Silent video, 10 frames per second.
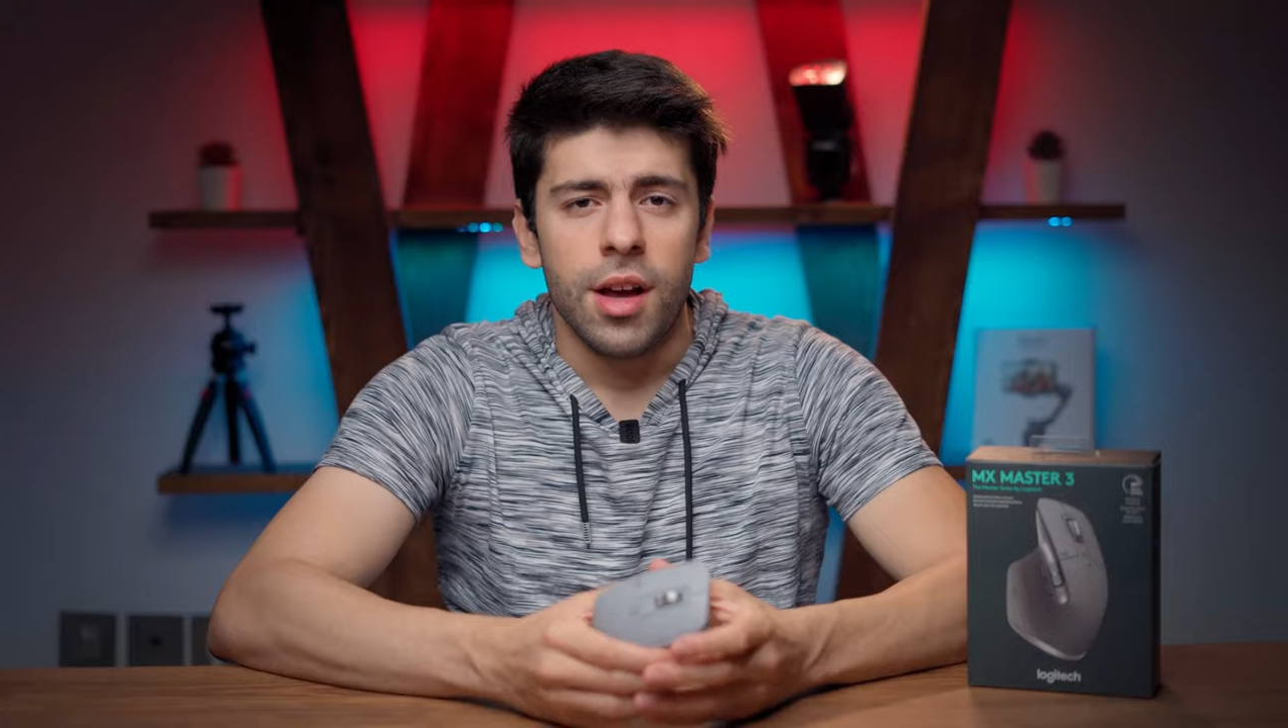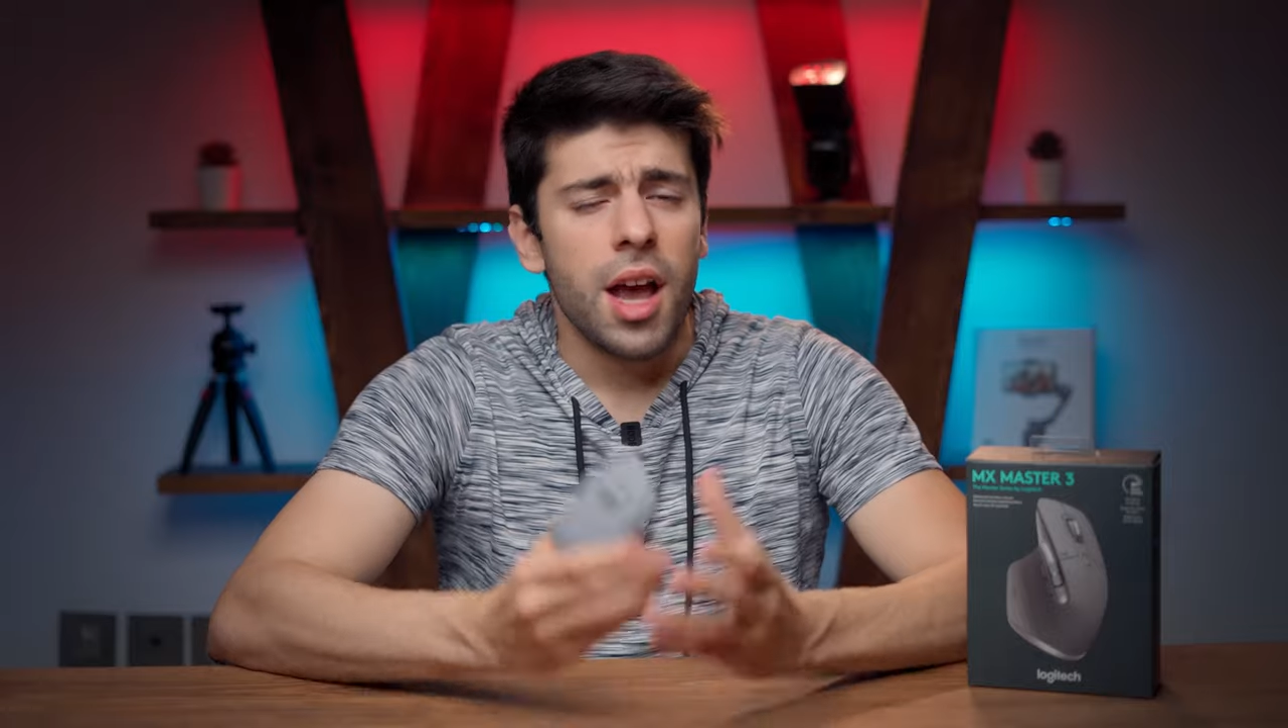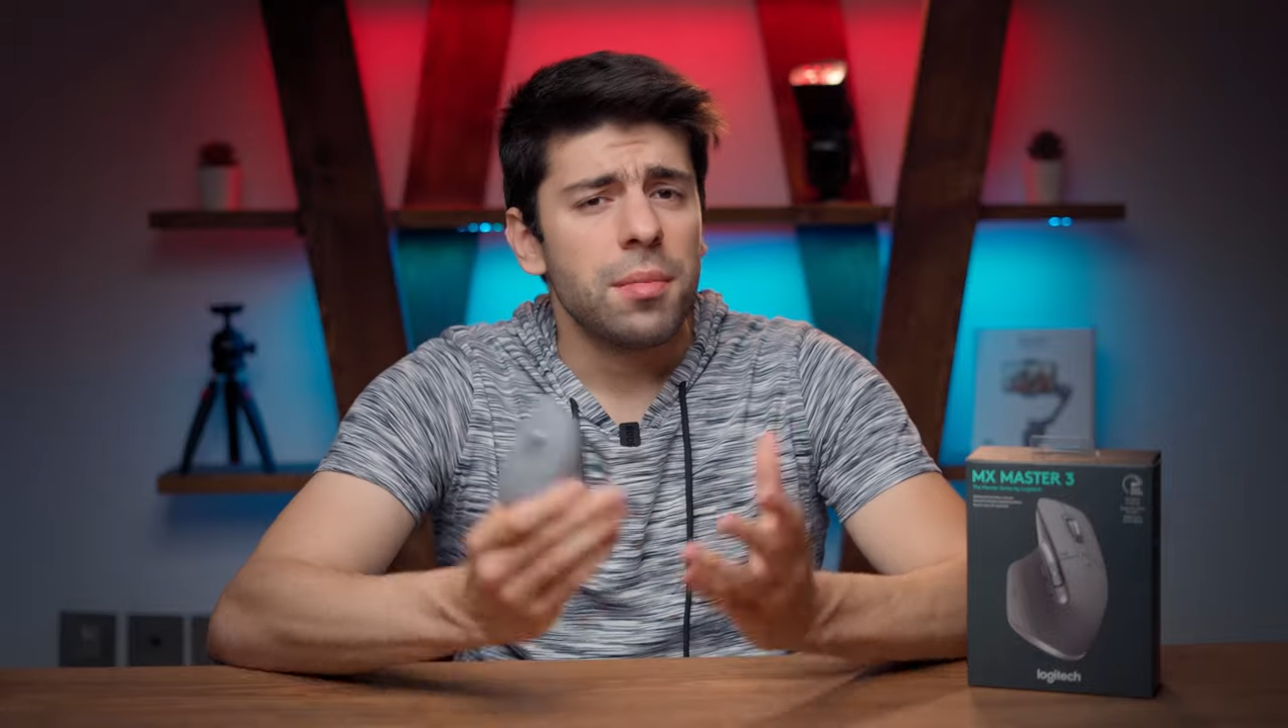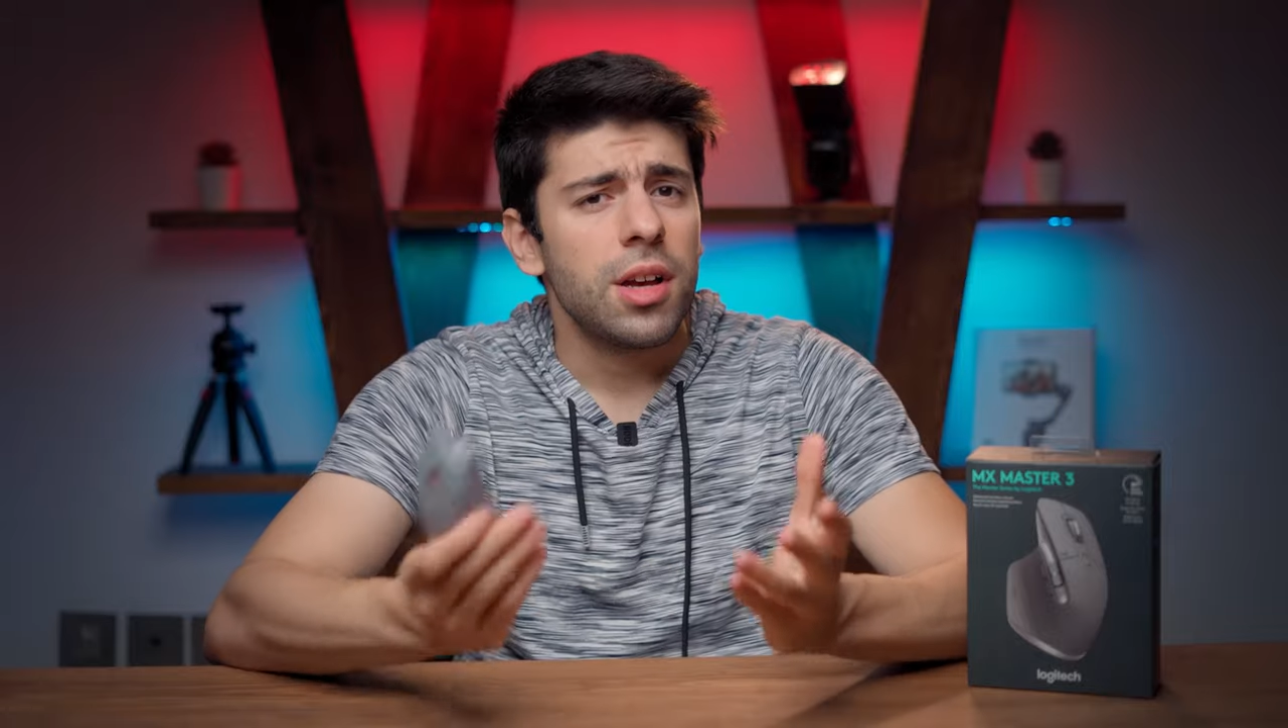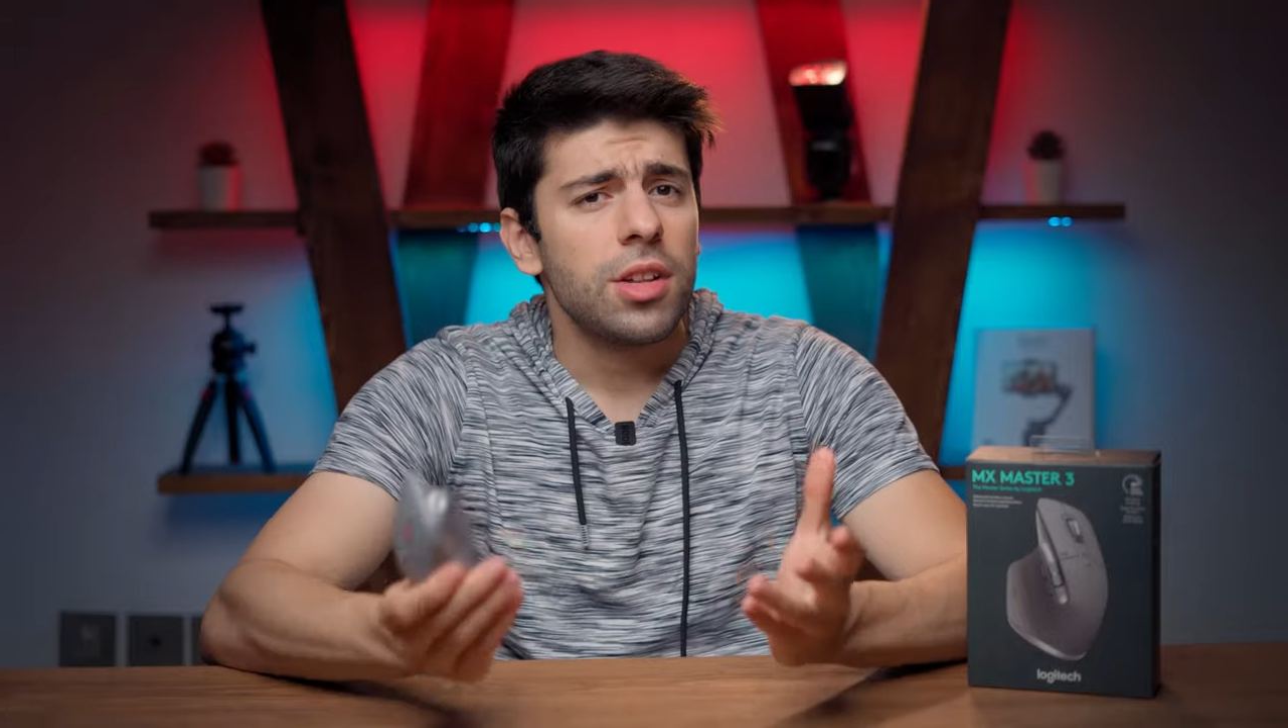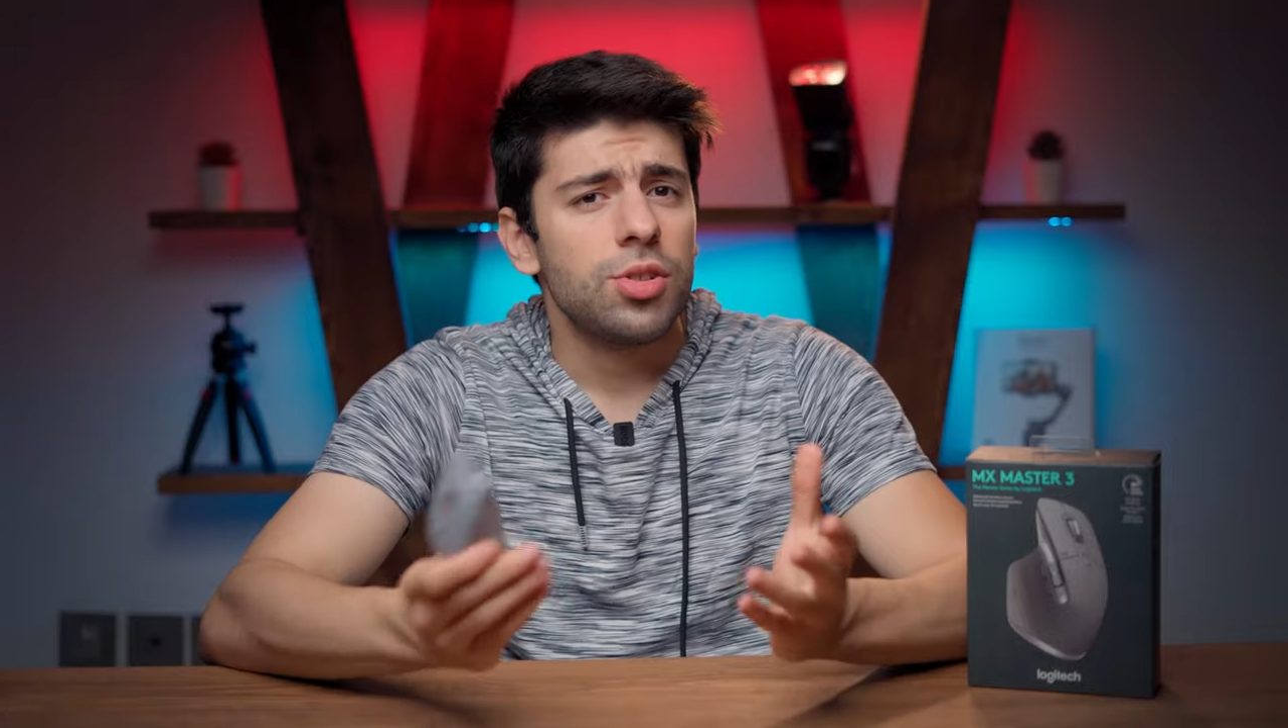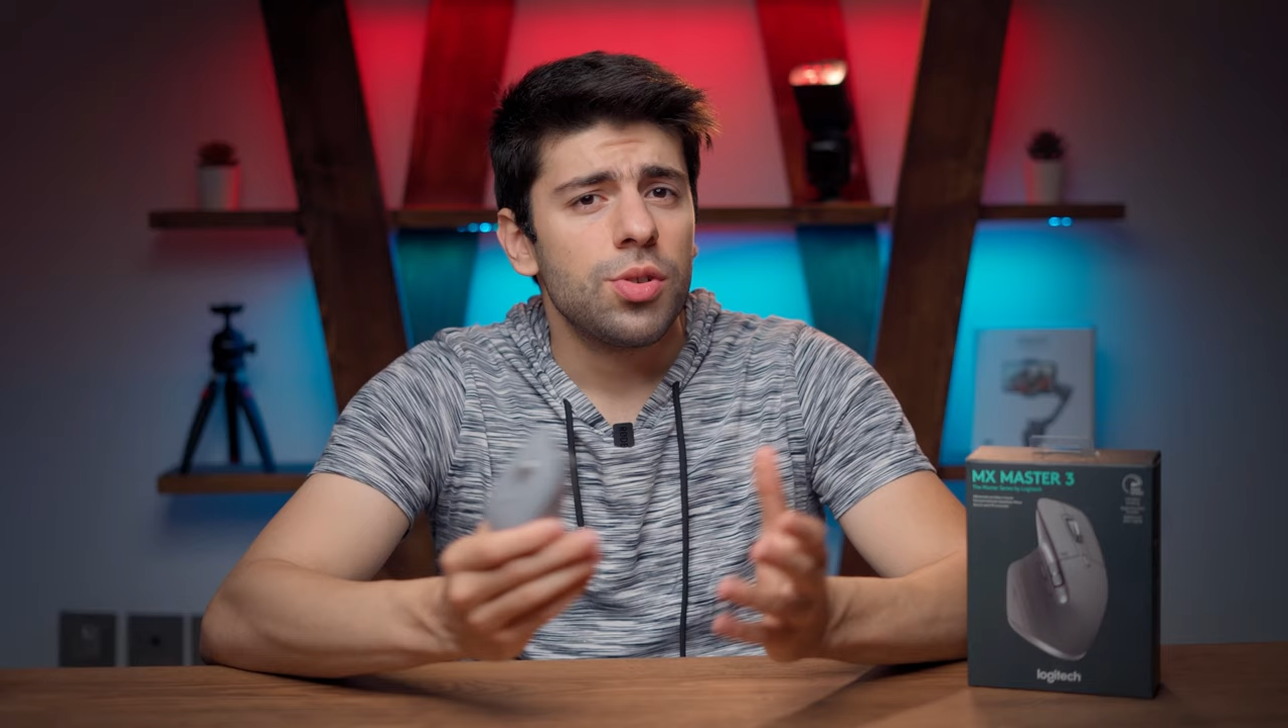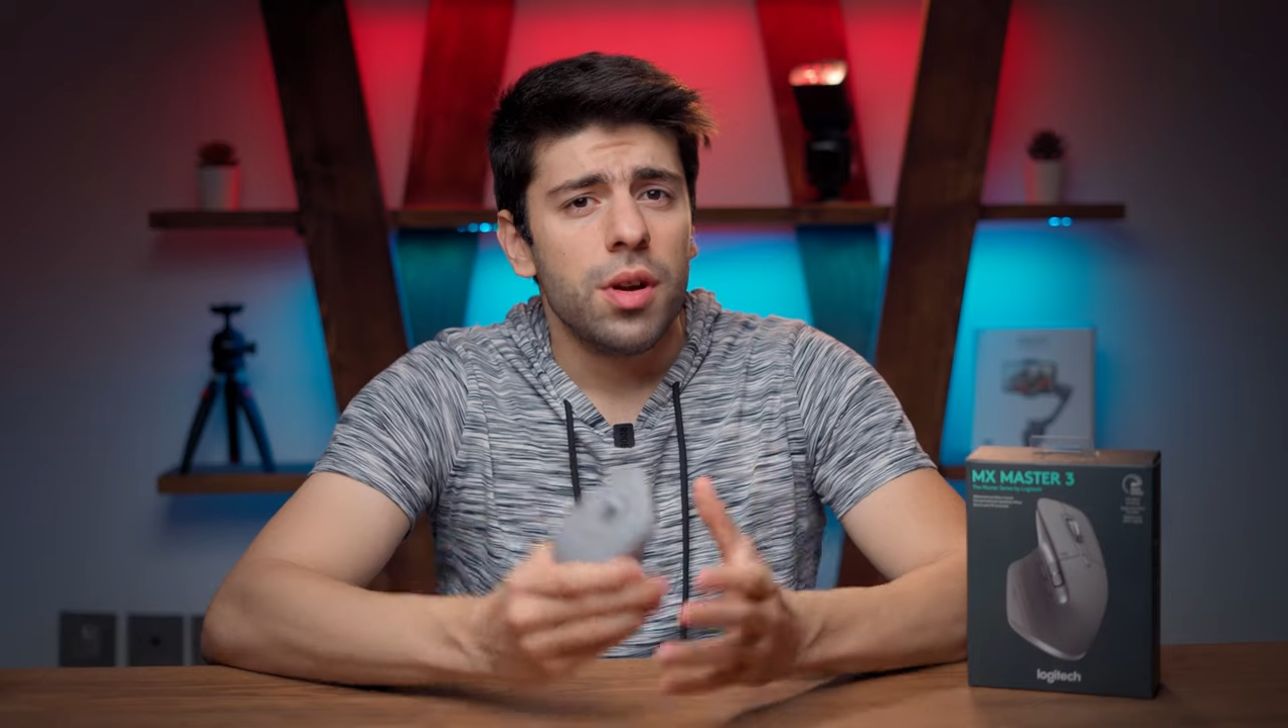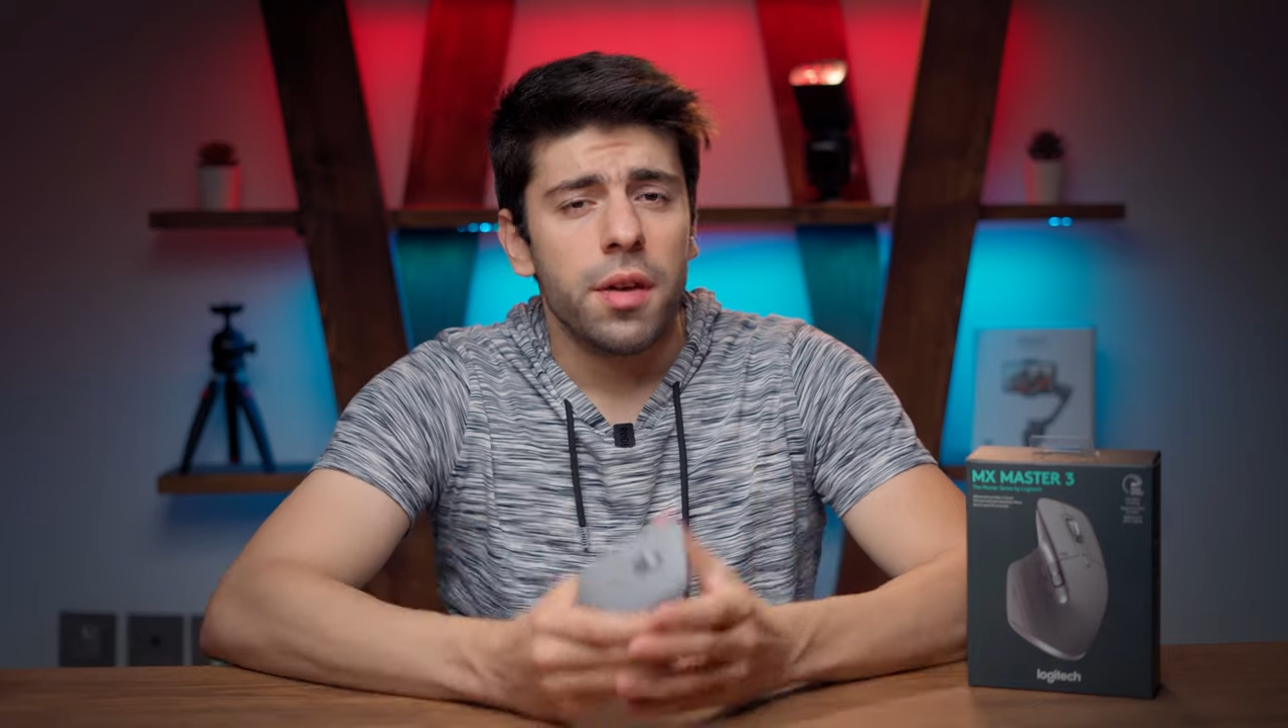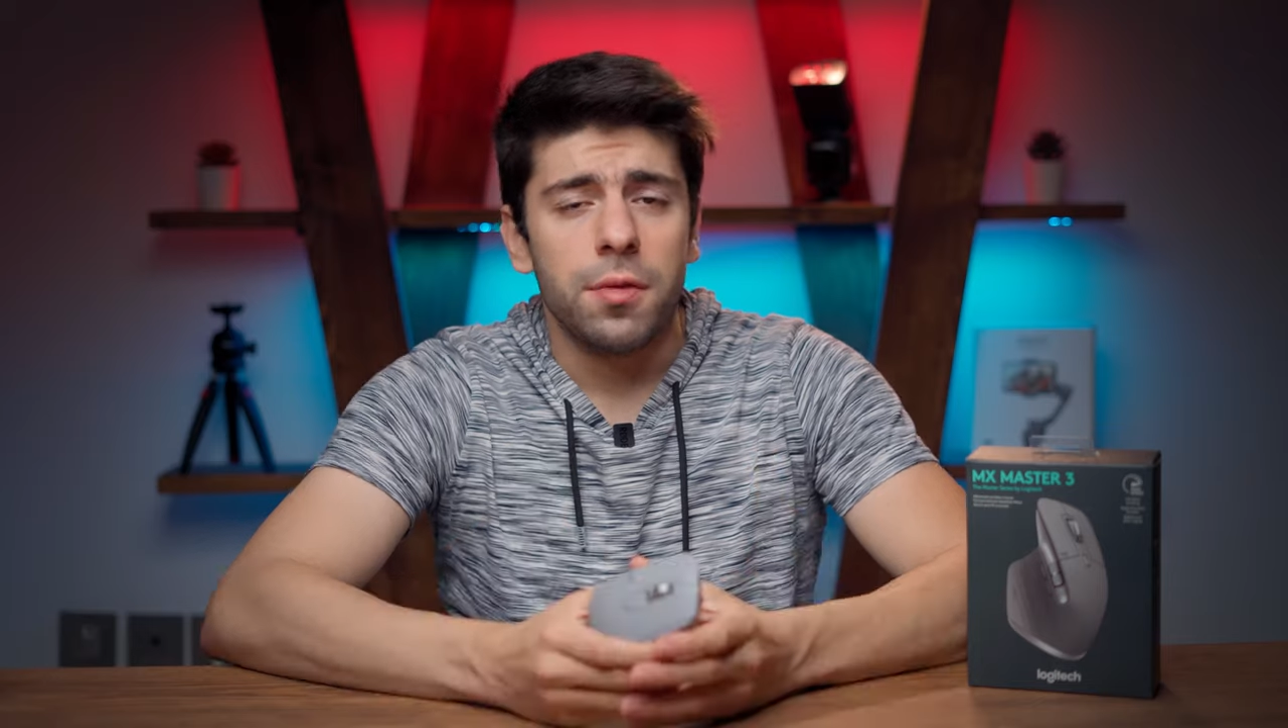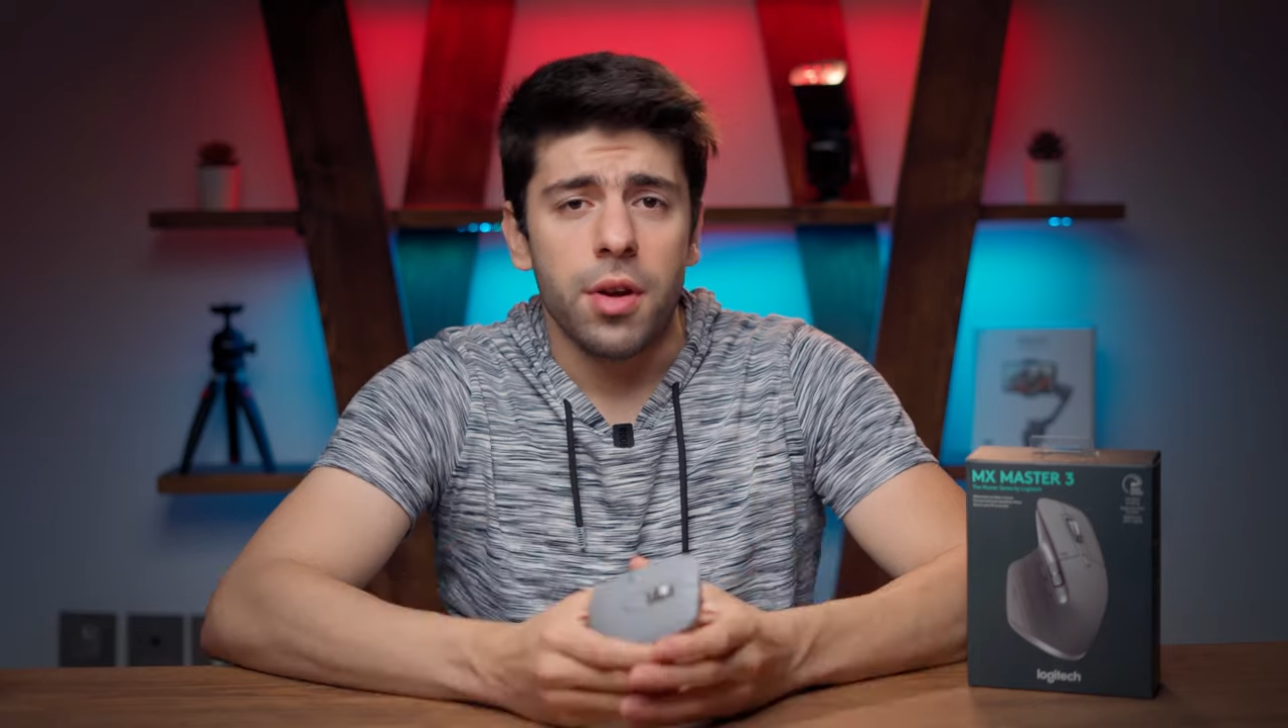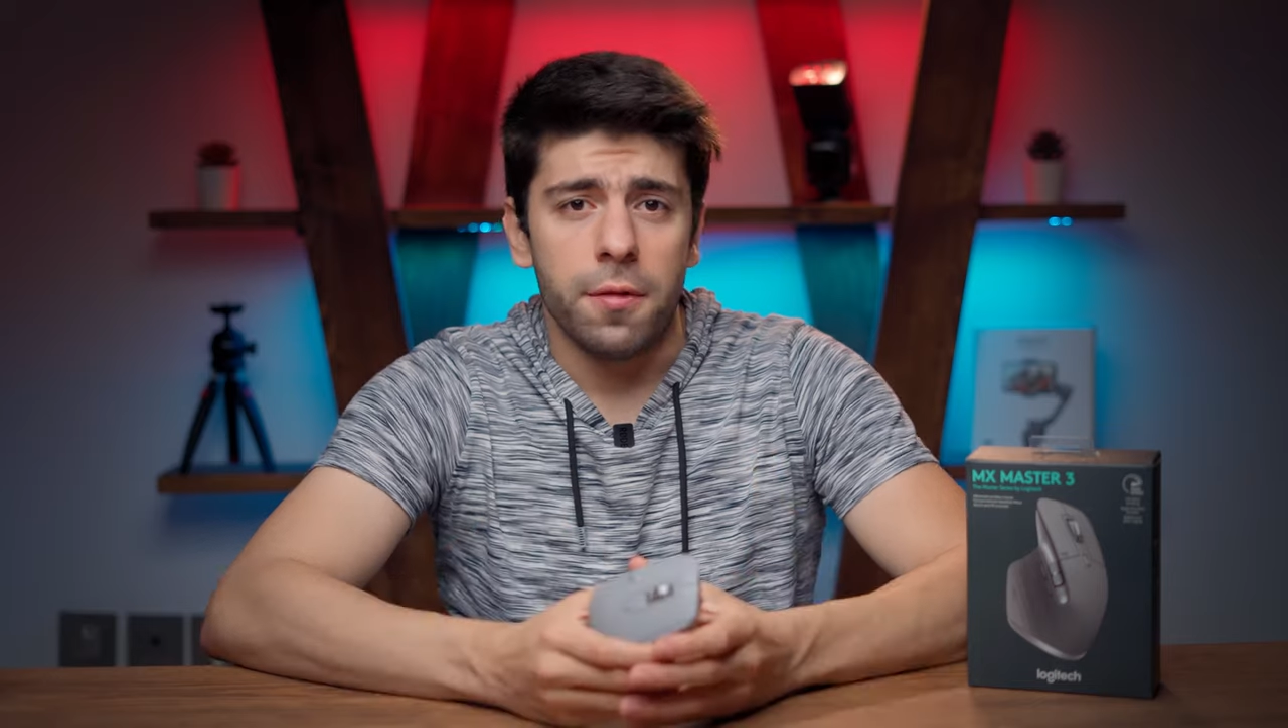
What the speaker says: I'm not sure if